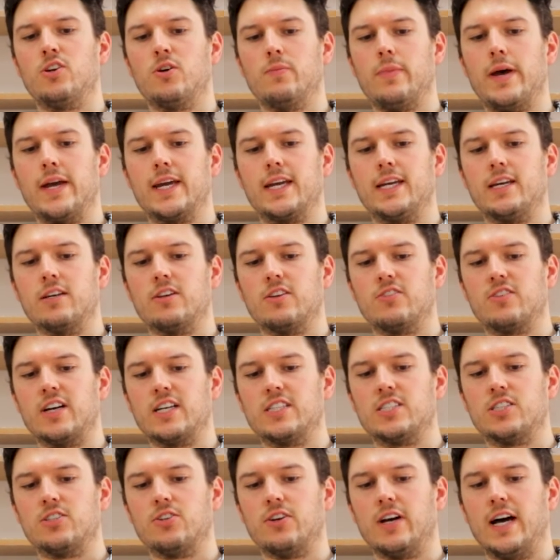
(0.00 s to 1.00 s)
you're making and
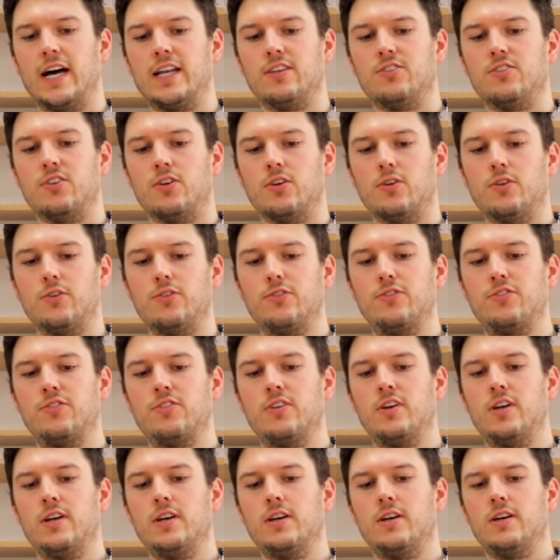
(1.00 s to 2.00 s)
attaching your
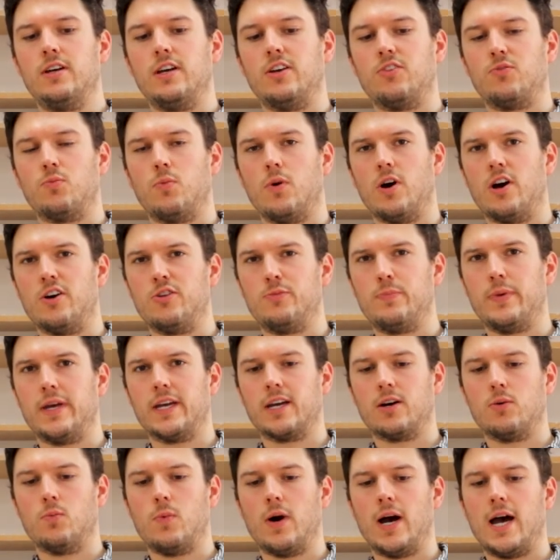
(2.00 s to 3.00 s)
handles, it's worth
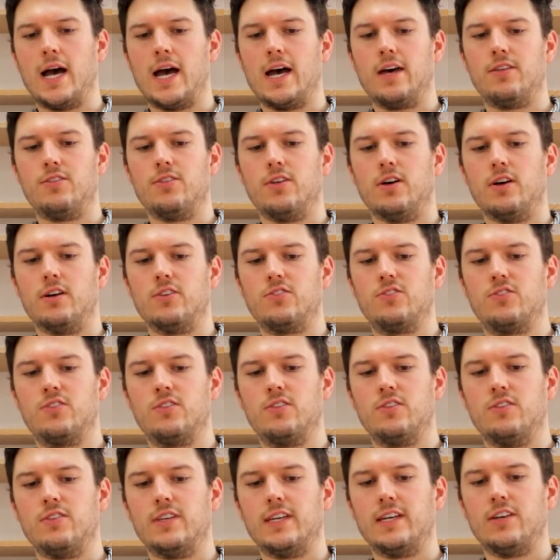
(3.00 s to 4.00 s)
being aware that
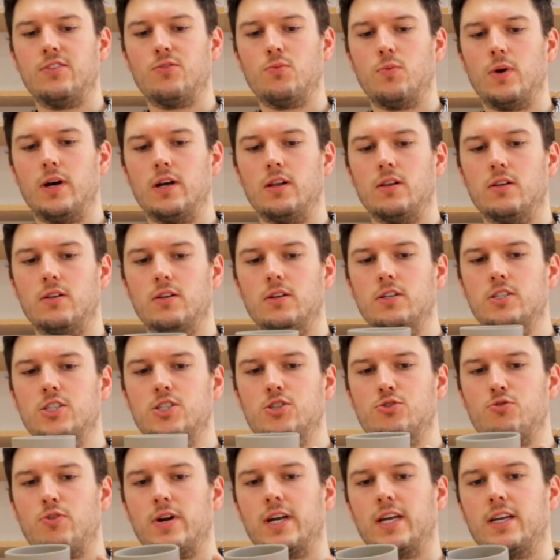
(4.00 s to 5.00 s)
these will
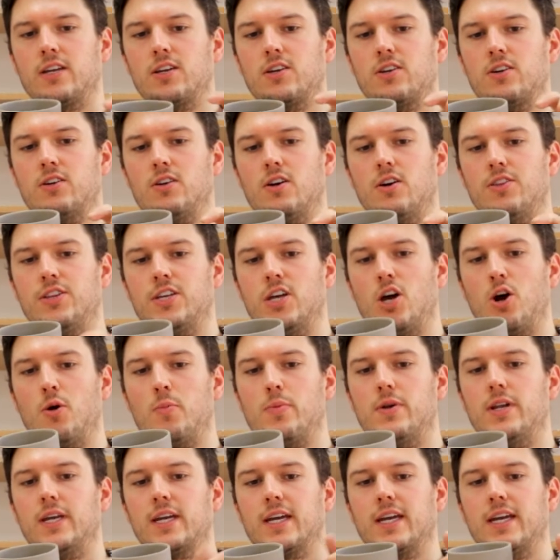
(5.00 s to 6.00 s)
shrink and the
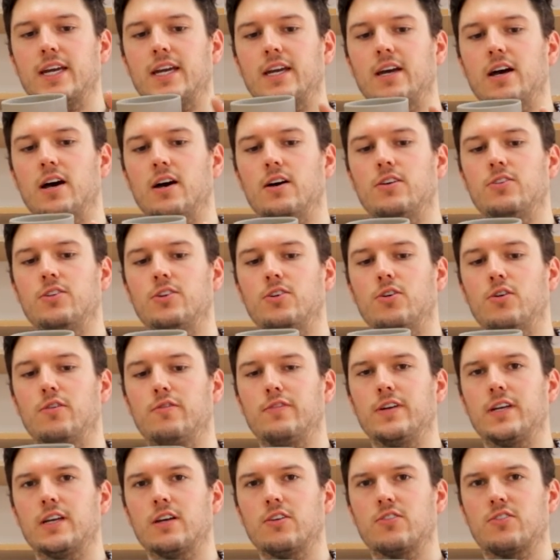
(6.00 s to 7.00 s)
opening here that your
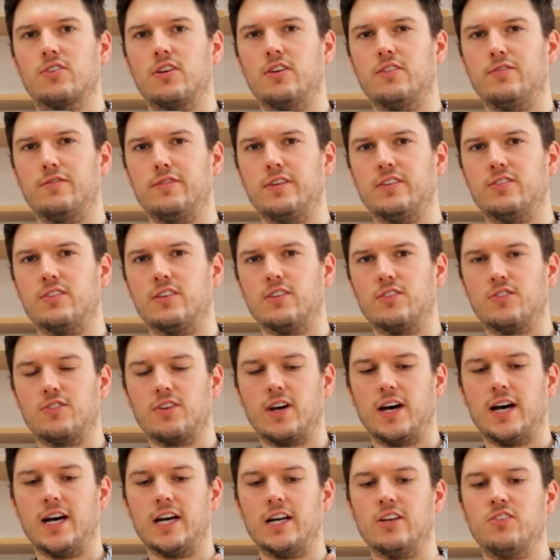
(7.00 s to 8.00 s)
fingers can fit
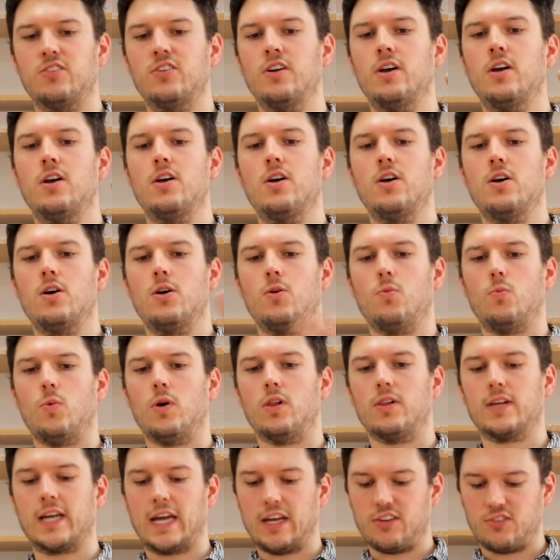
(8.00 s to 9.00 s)
inside
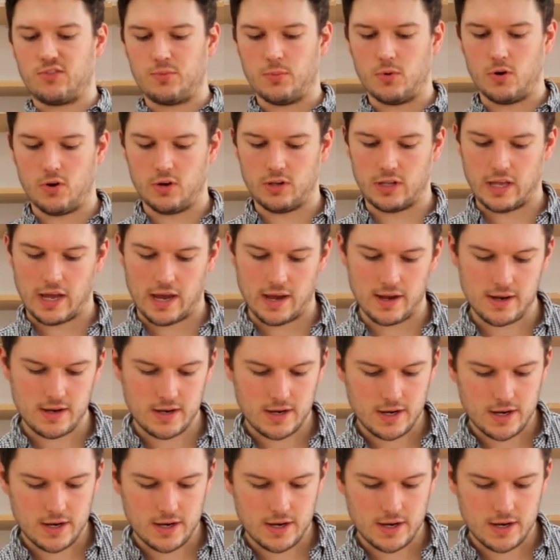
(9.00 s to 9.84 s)
will get smaller.